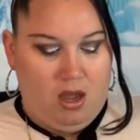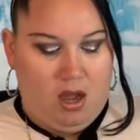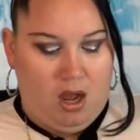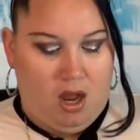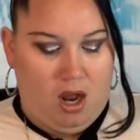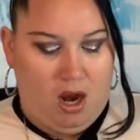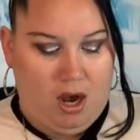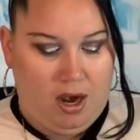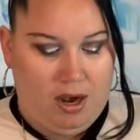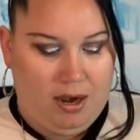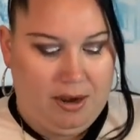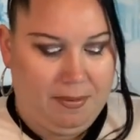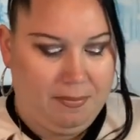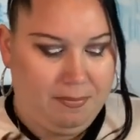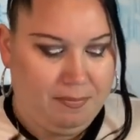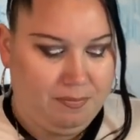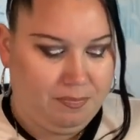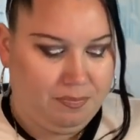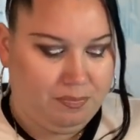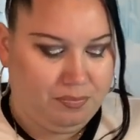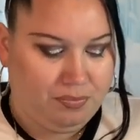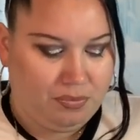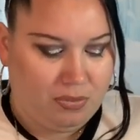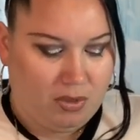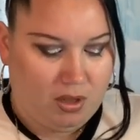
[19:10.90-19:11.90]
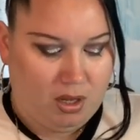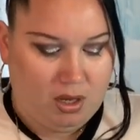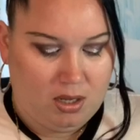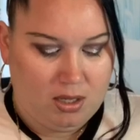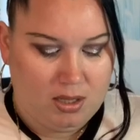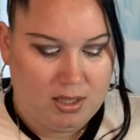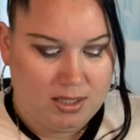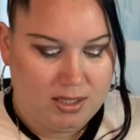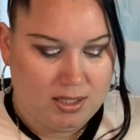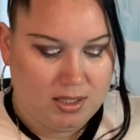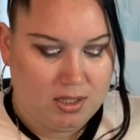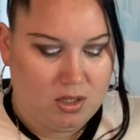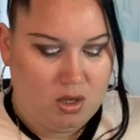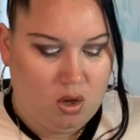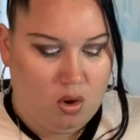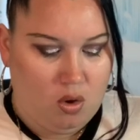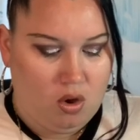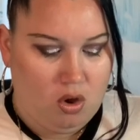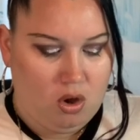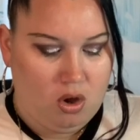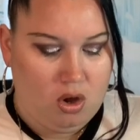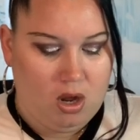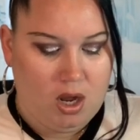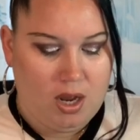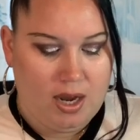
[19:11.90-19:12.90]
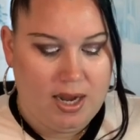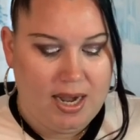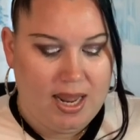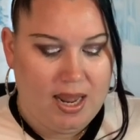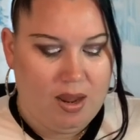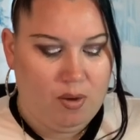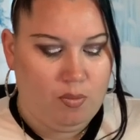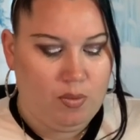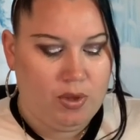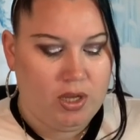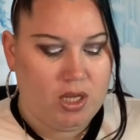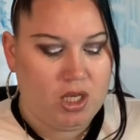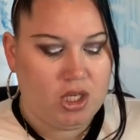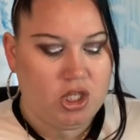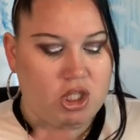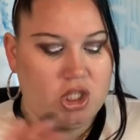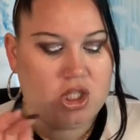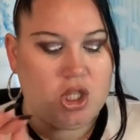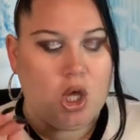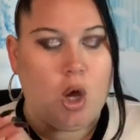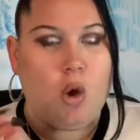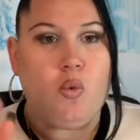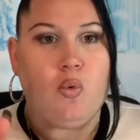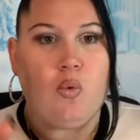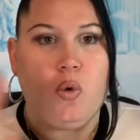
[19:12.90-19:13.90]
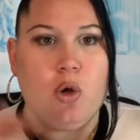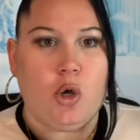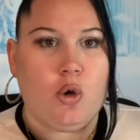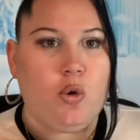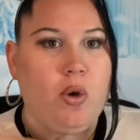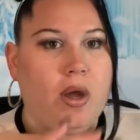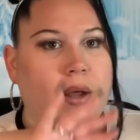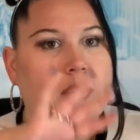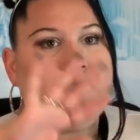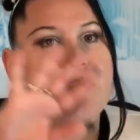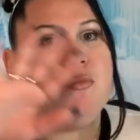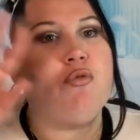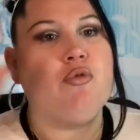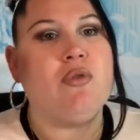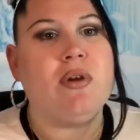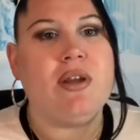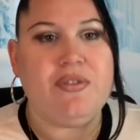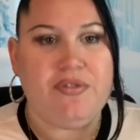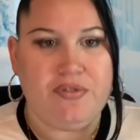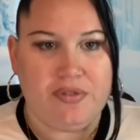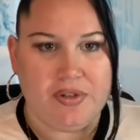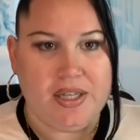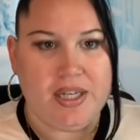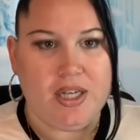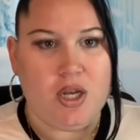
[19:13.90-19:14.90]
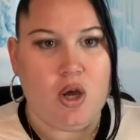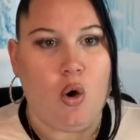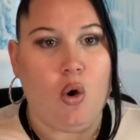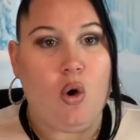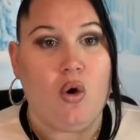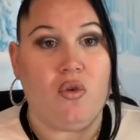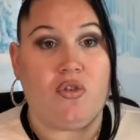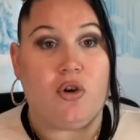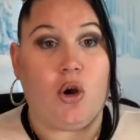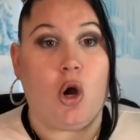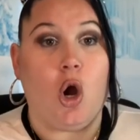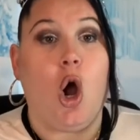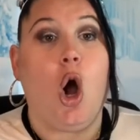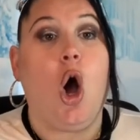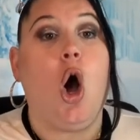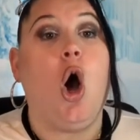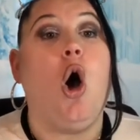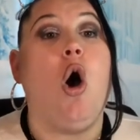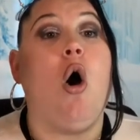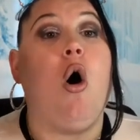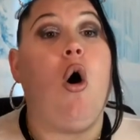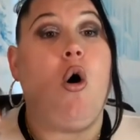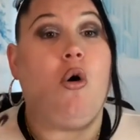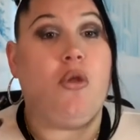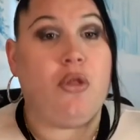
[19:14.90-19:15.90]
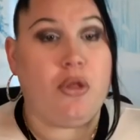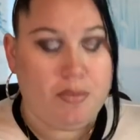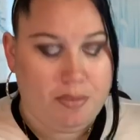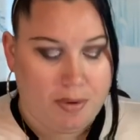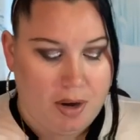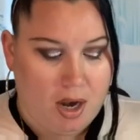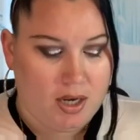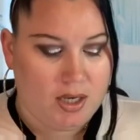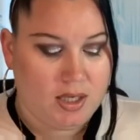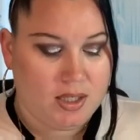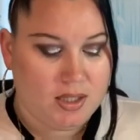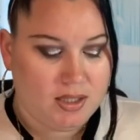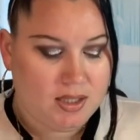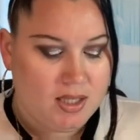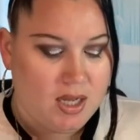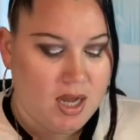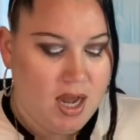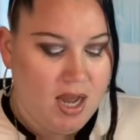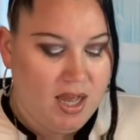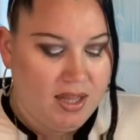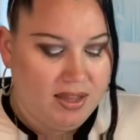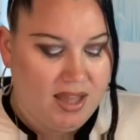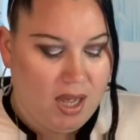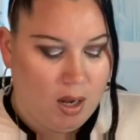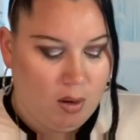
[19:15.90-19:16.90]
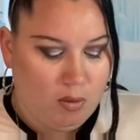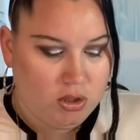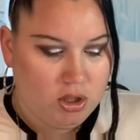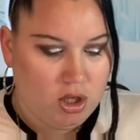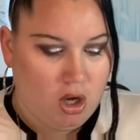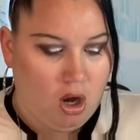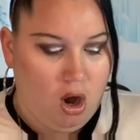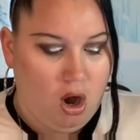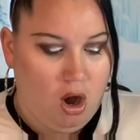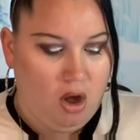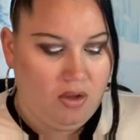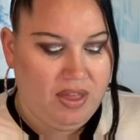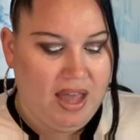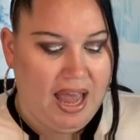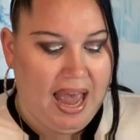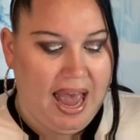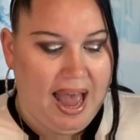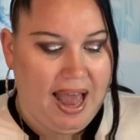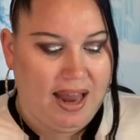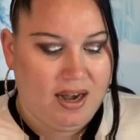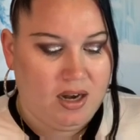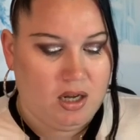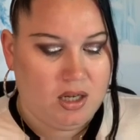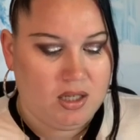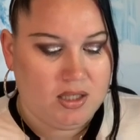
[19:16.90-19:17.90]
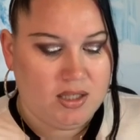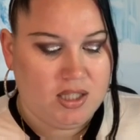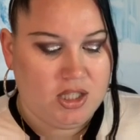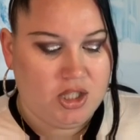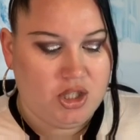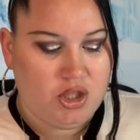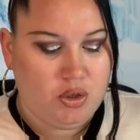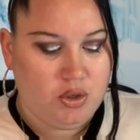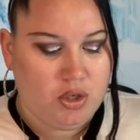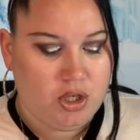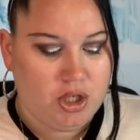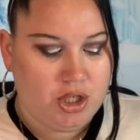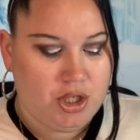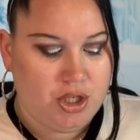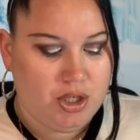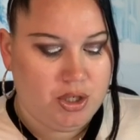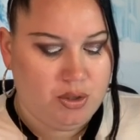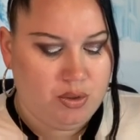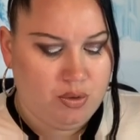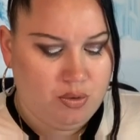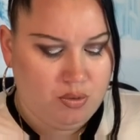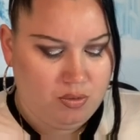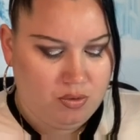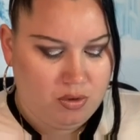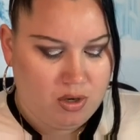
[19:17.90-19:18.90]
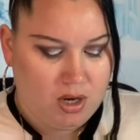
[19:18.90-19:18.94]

All right. Let's go on and we can just real quick, briefly go over all the products. That was all the add-ons that you could do.